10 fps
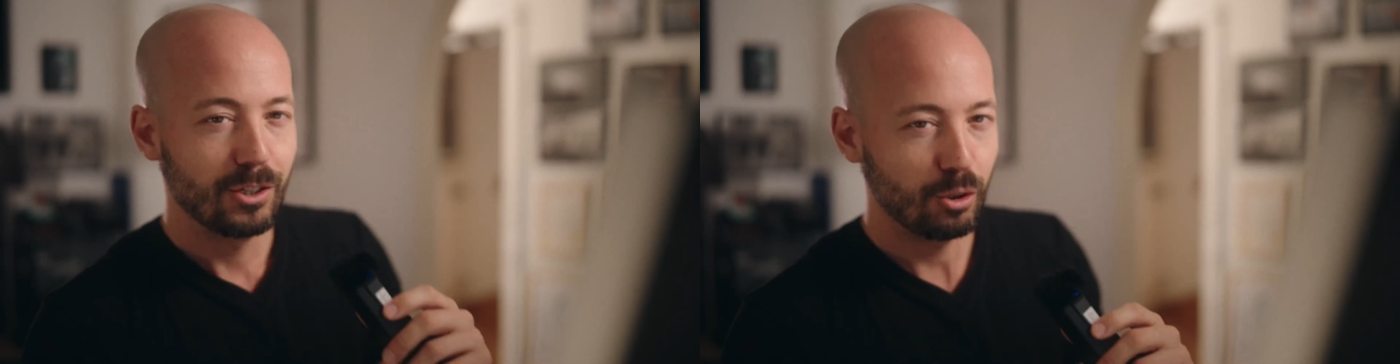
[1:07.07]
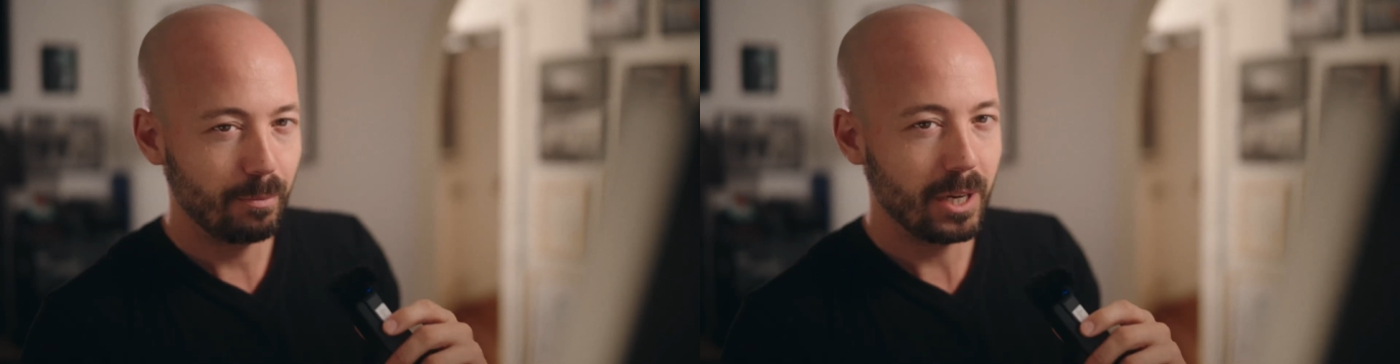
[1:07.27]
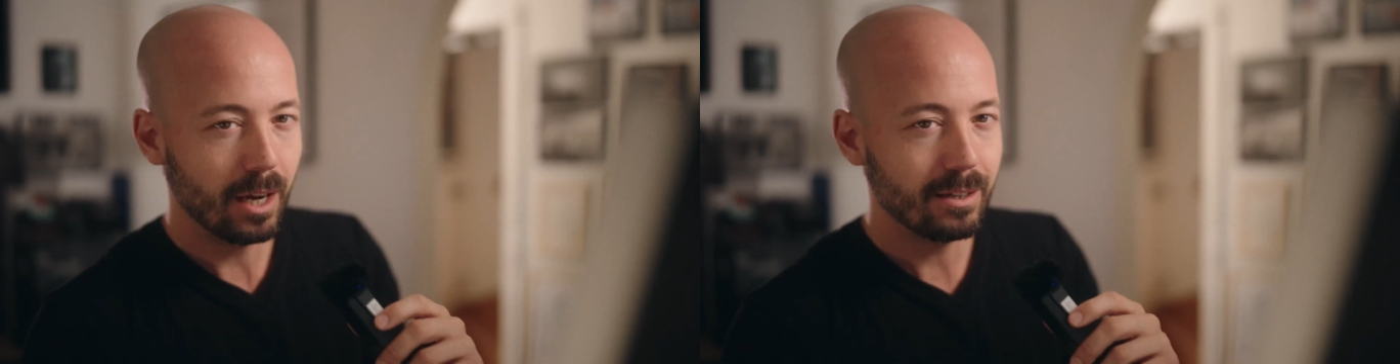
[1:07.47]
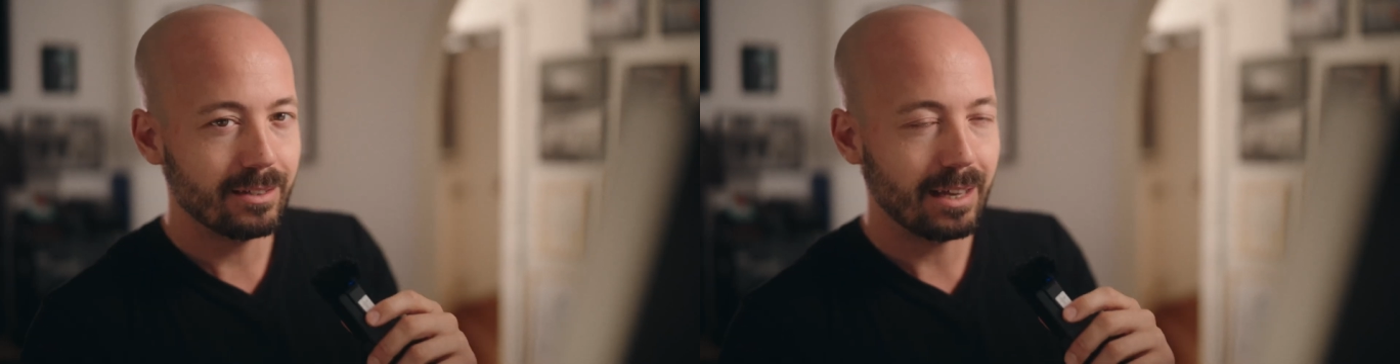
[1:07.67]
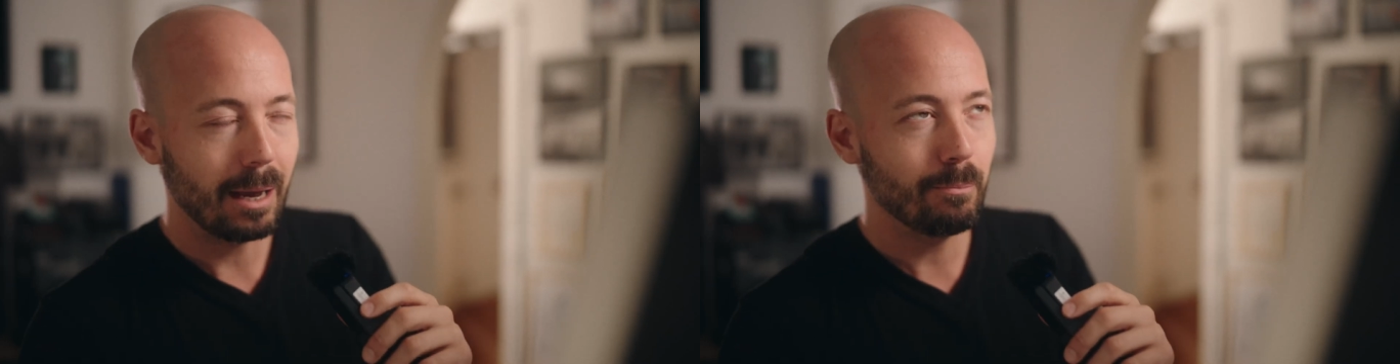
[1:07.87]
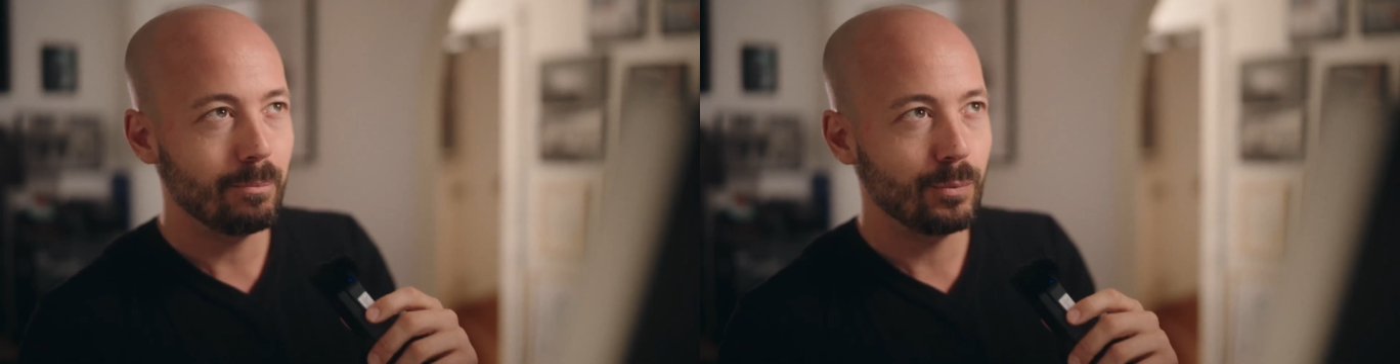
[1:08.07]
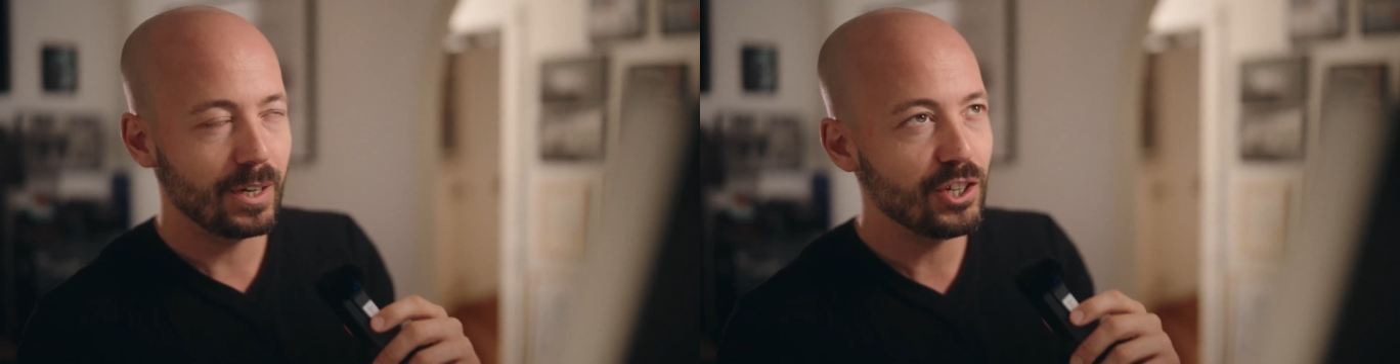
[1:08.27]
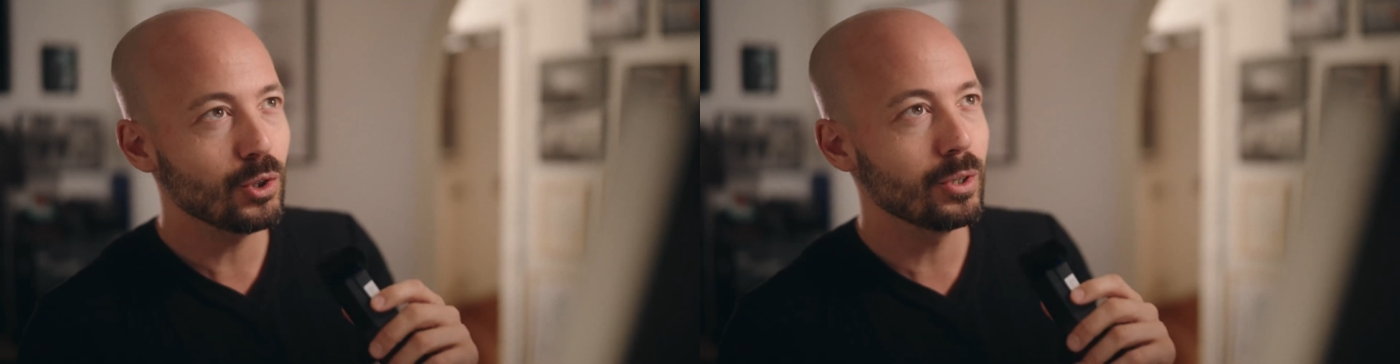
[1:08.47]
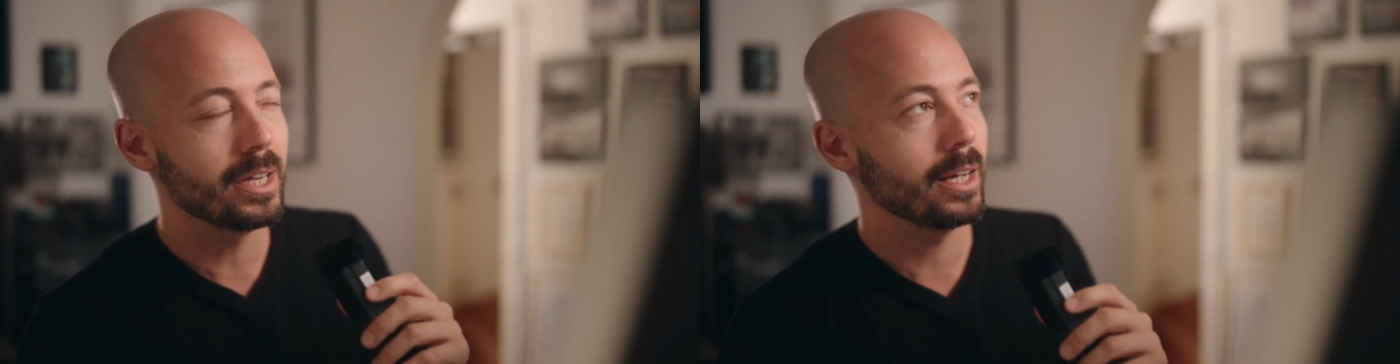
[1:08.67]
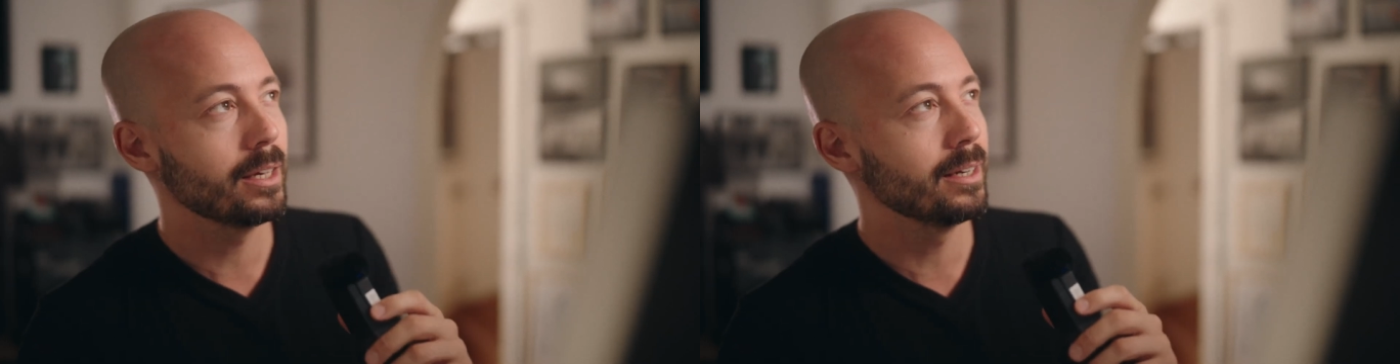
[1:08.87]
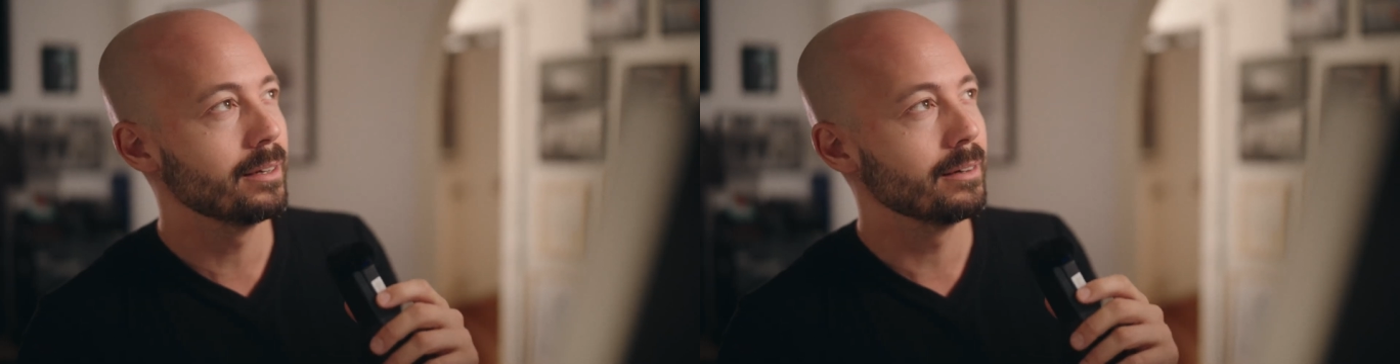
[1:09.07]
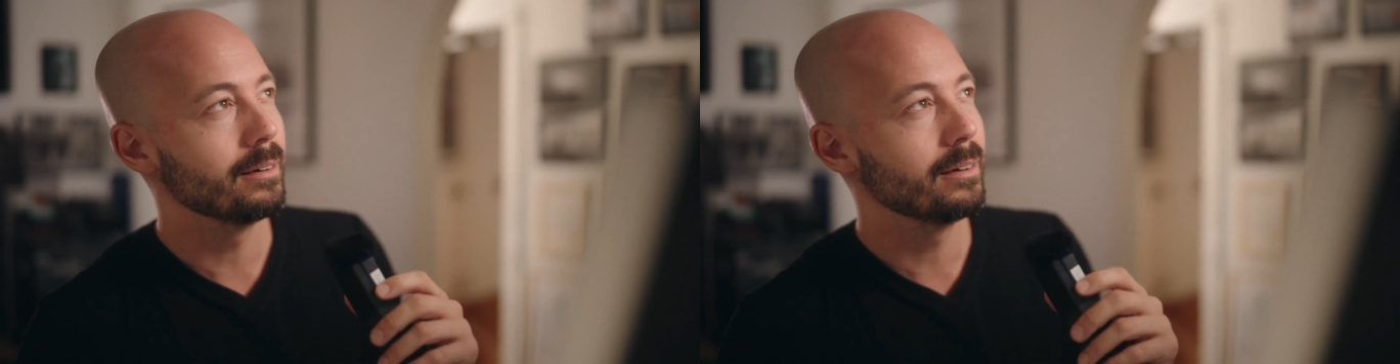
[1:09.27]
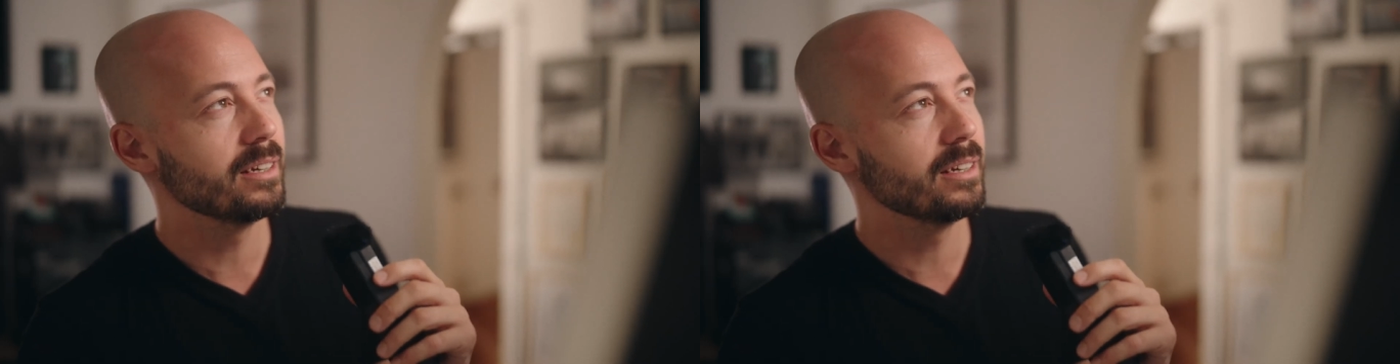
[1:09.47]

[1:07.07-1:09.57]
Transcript: To be honest, I'm pretty sure that I can